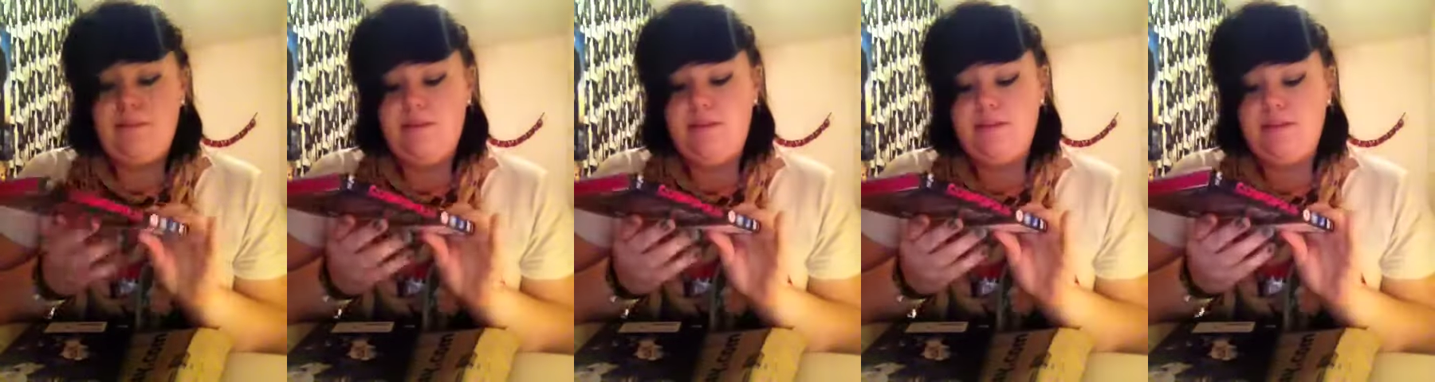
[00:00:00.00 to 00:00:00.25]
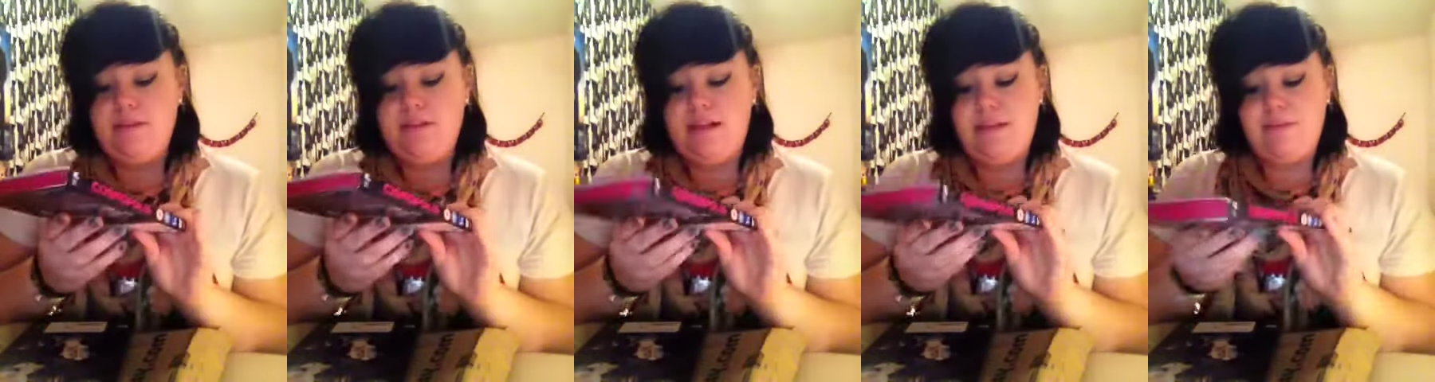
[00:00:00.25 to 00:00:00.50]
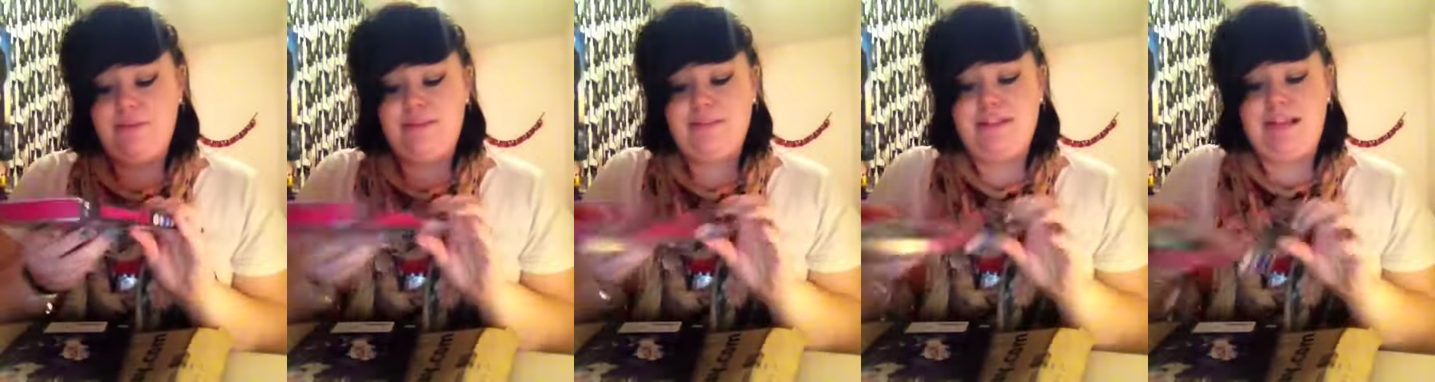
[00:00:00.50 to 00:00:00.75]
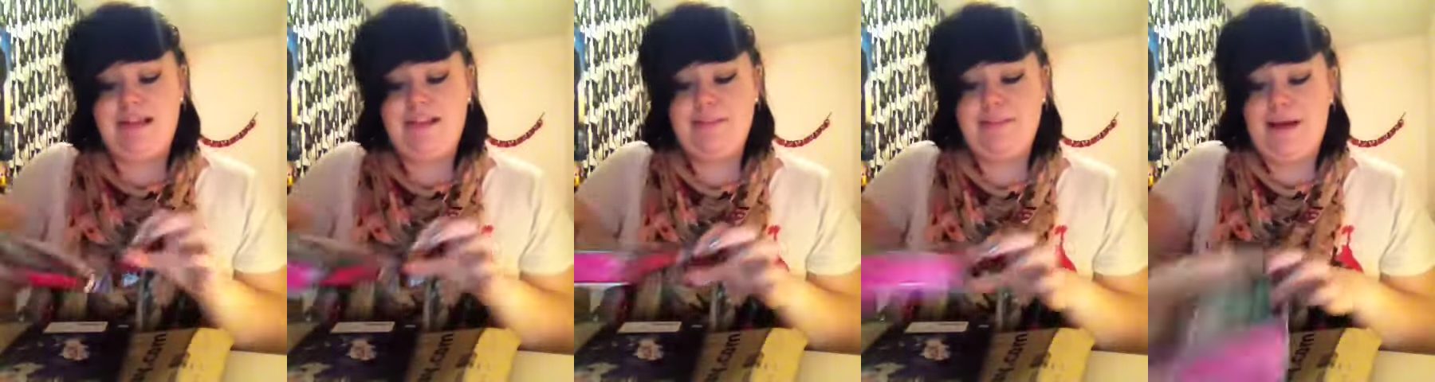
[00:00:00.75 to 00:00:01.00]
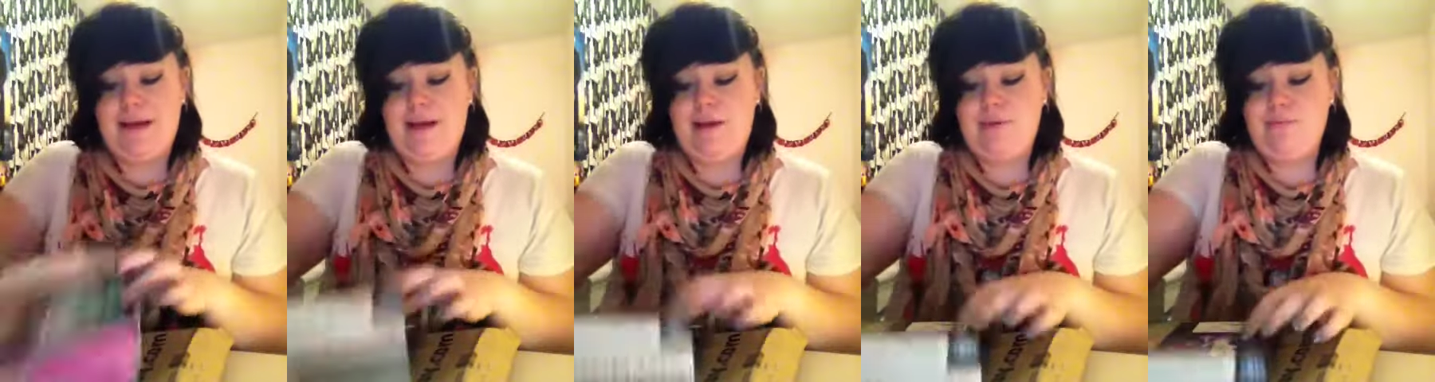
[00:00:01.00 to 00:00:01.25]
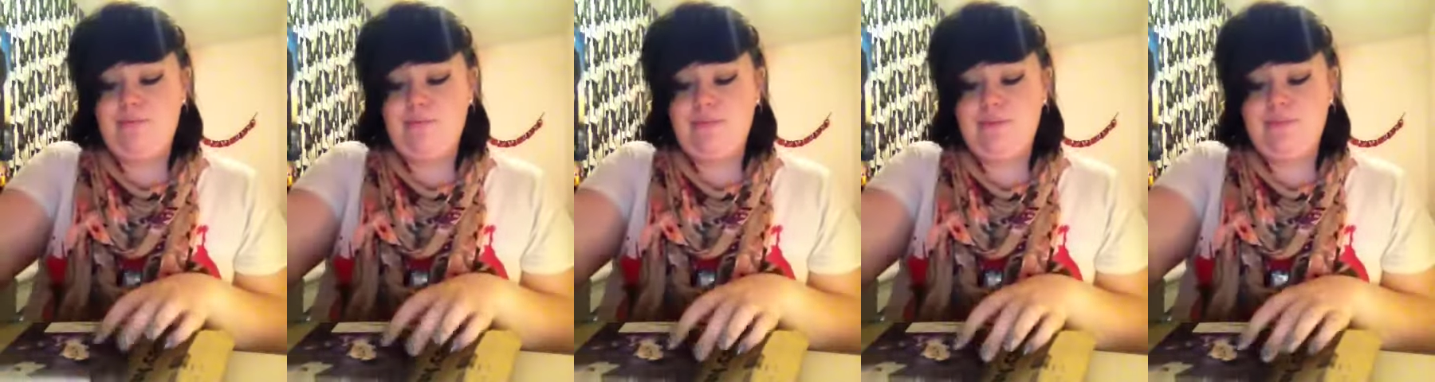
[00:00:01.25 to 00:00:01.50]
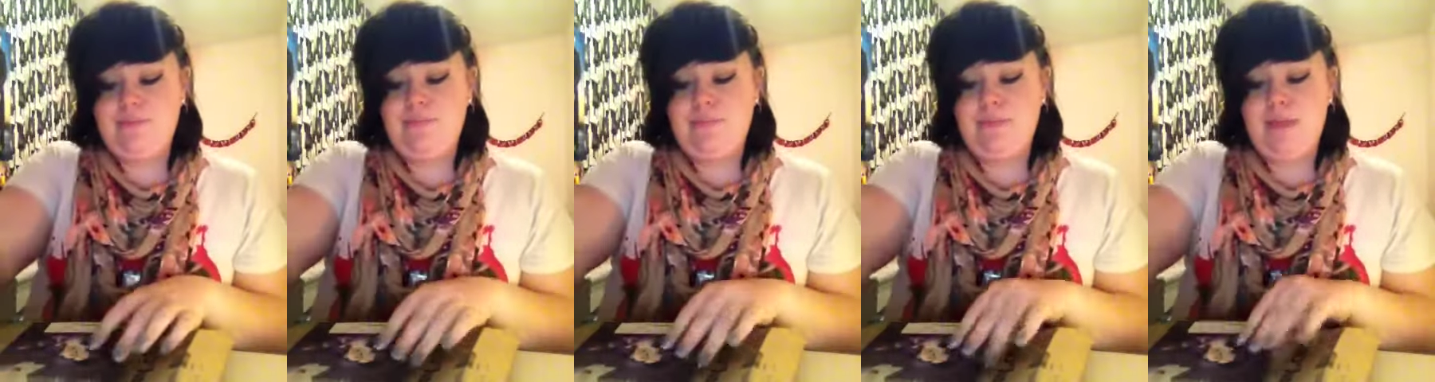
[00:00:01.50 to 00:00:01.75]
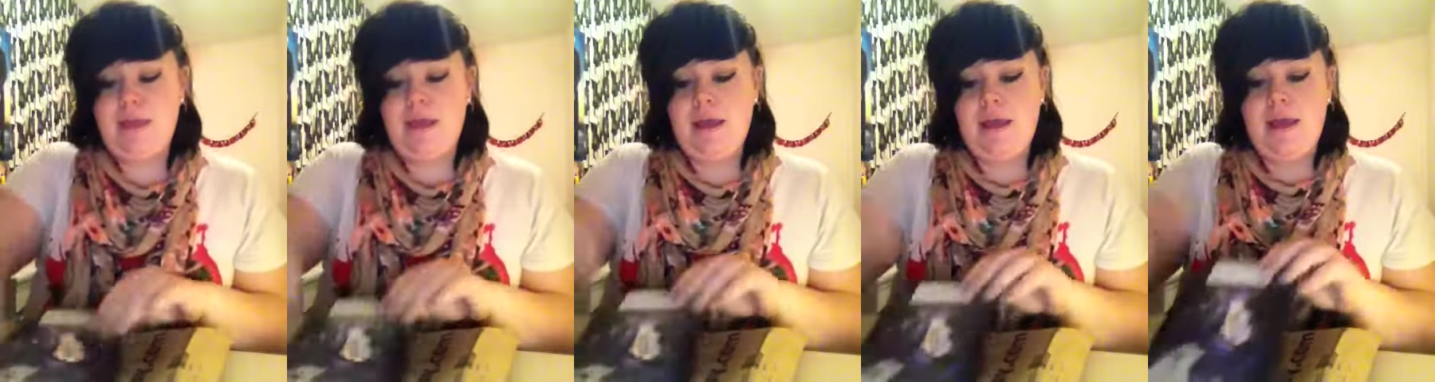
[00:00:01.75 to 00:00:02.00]
So that was £6.
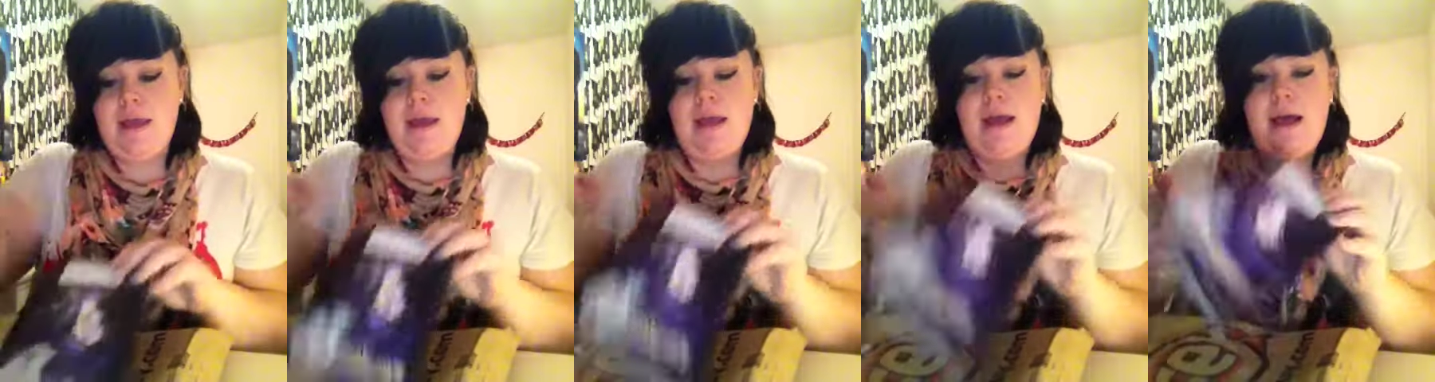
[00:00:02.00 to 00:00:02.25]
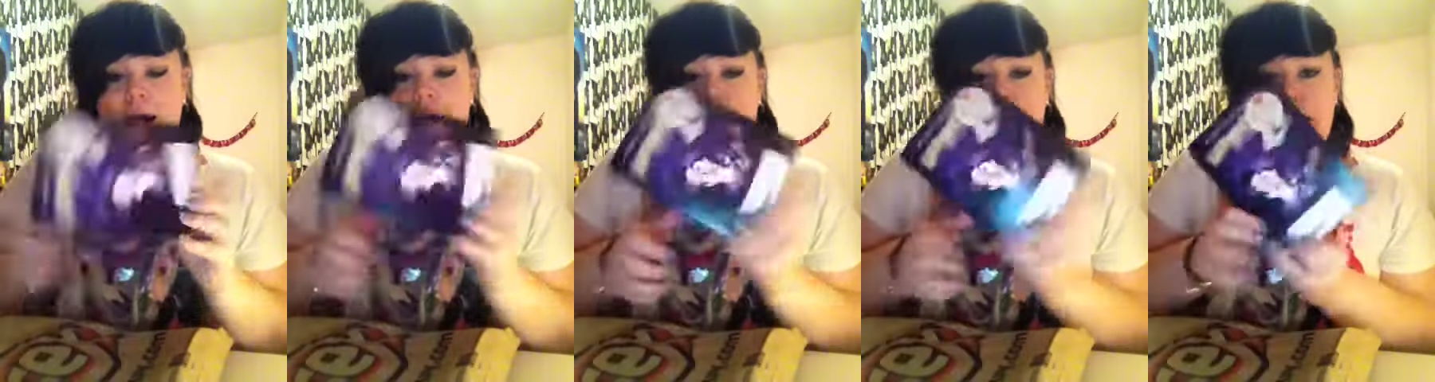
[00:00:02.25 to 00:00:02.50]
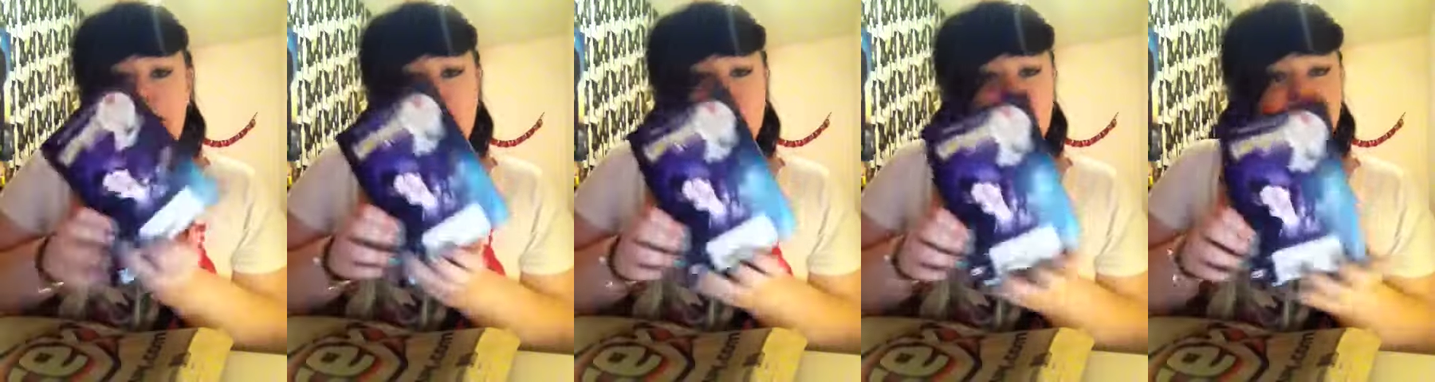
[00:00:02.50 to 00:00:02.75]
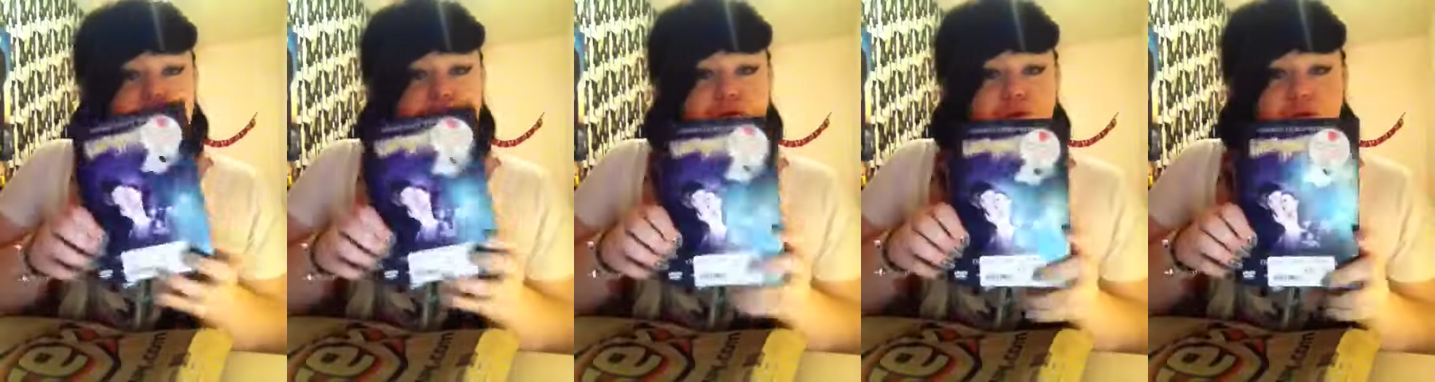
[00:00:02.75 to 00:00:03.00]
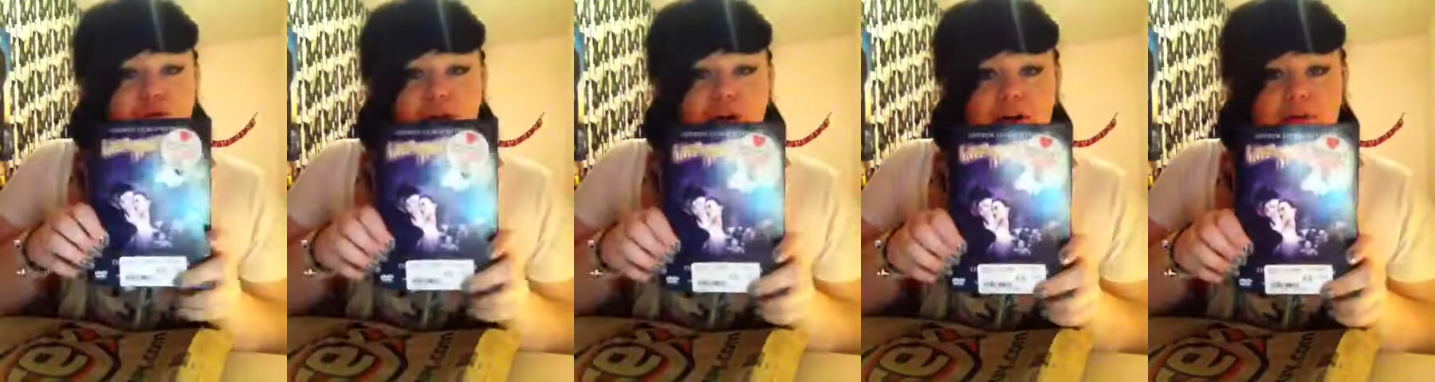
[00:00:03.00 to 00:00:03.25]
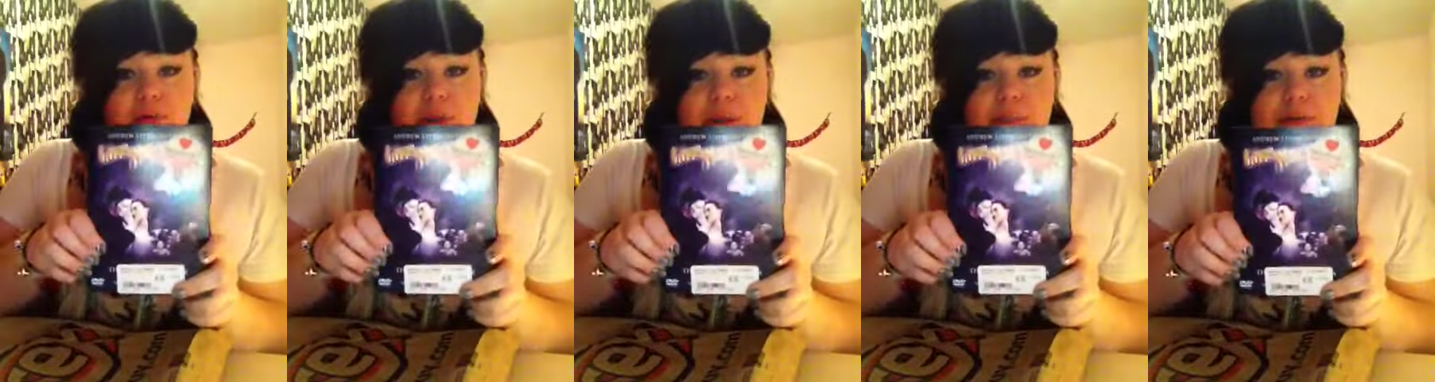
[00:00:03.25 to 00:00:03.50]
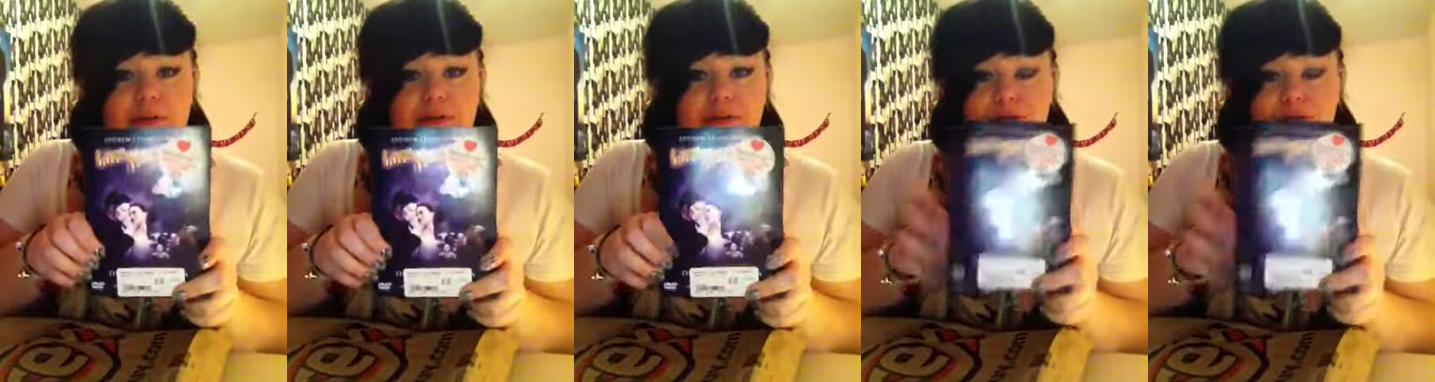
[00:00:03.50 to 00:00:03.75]
I've got Andrew Lloyd Webber's